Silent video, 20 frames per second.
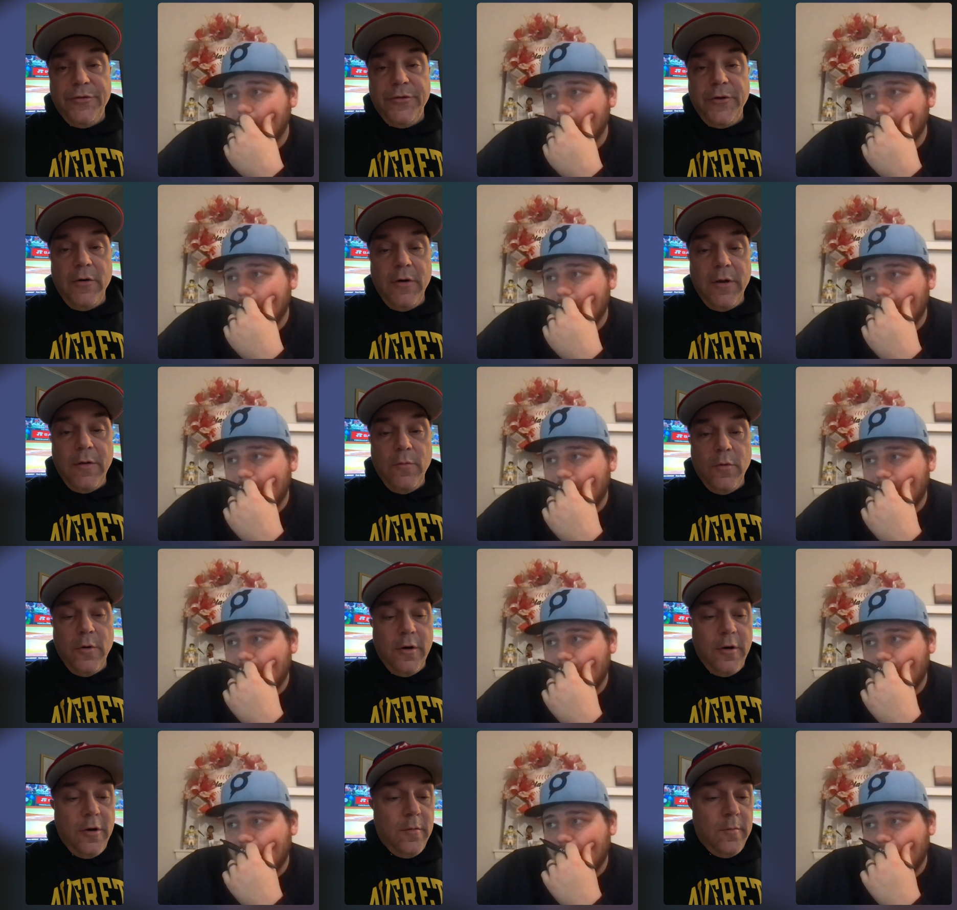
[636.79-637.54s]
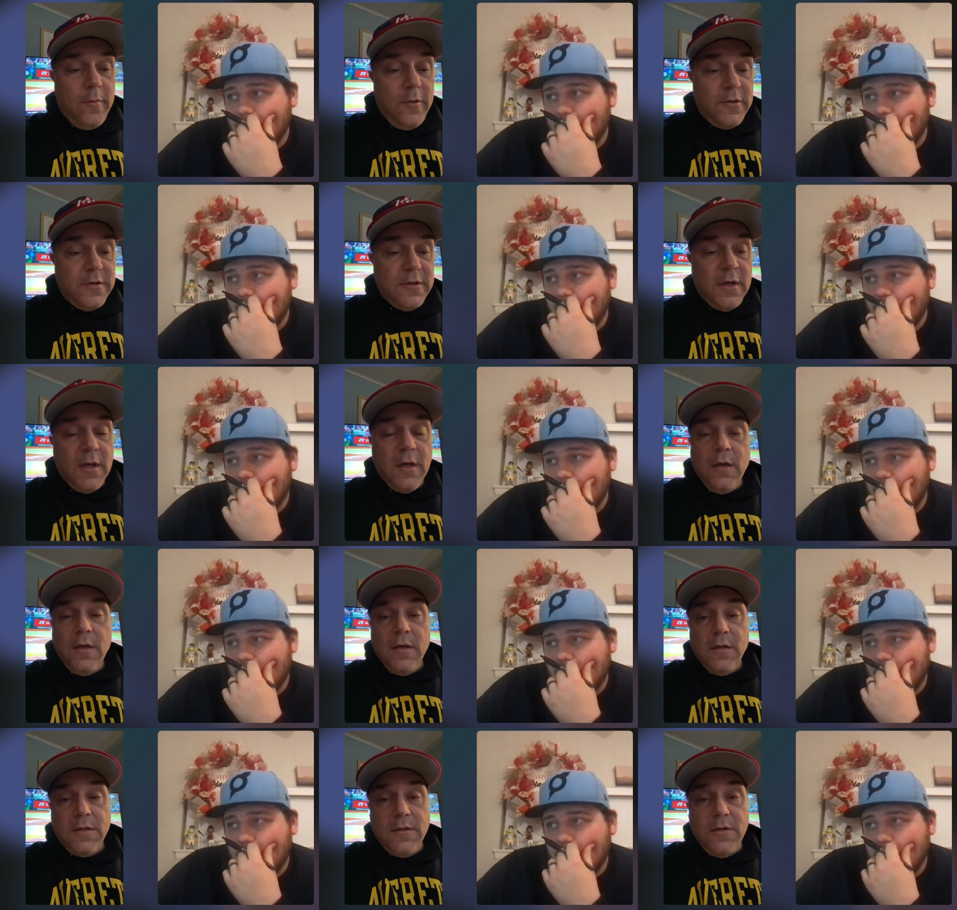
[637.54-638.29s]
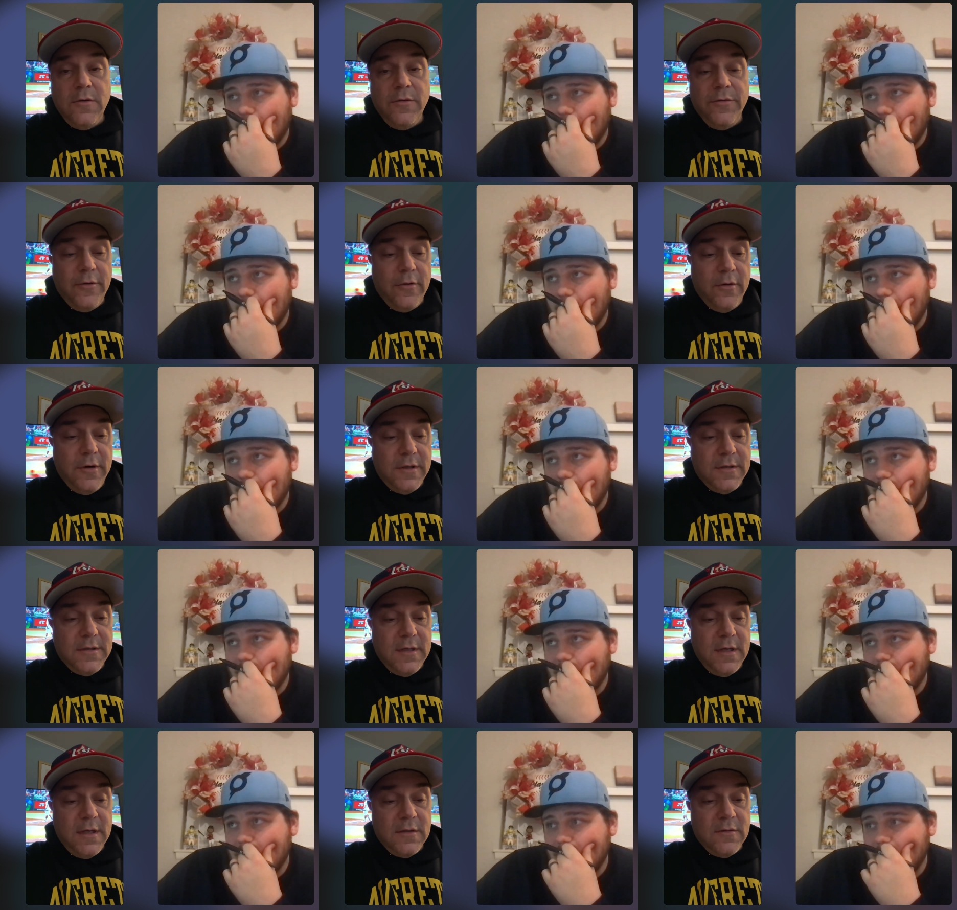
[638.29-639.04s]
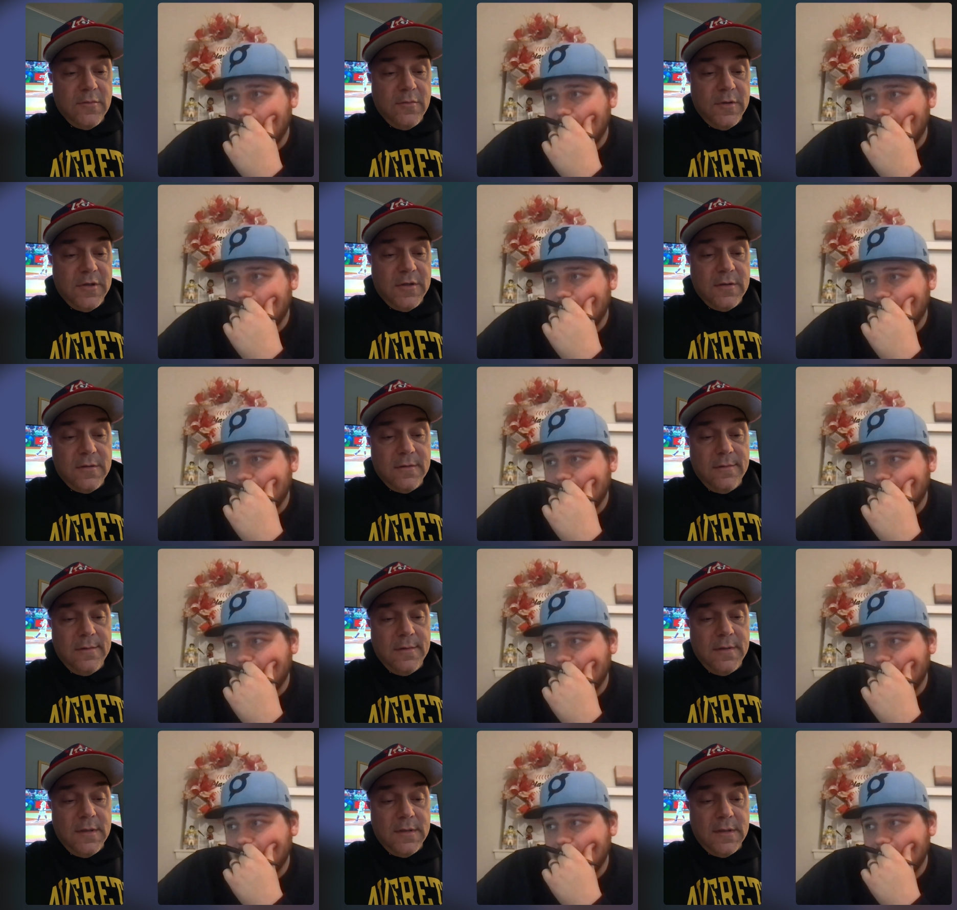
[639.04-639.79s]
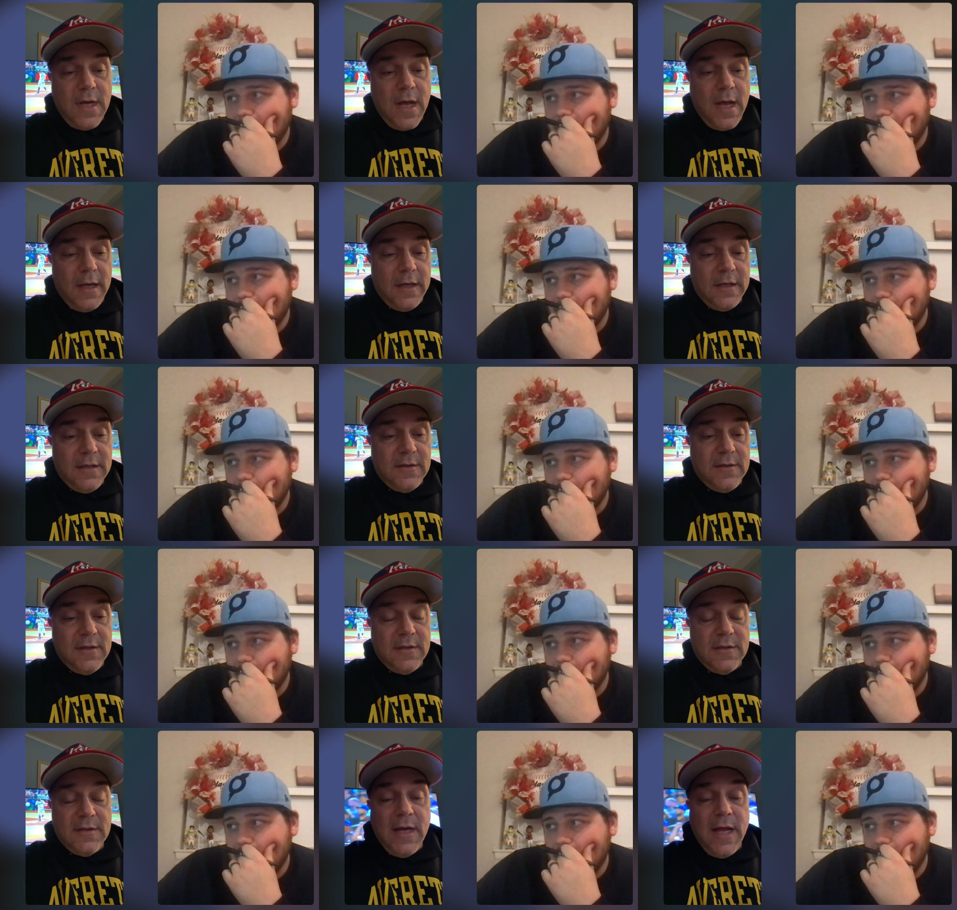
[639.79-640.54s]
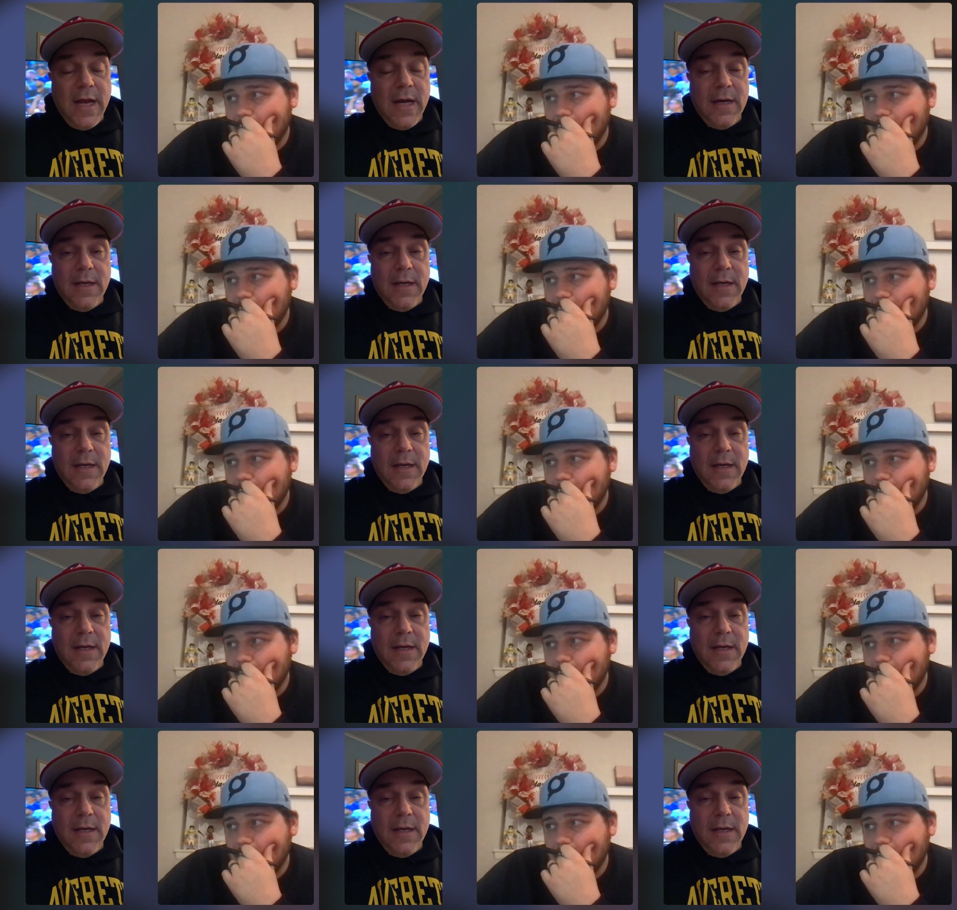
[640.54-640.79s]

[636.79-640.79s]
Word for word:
Speaker 1: 31 homers, 236, which is not like his Cincinnati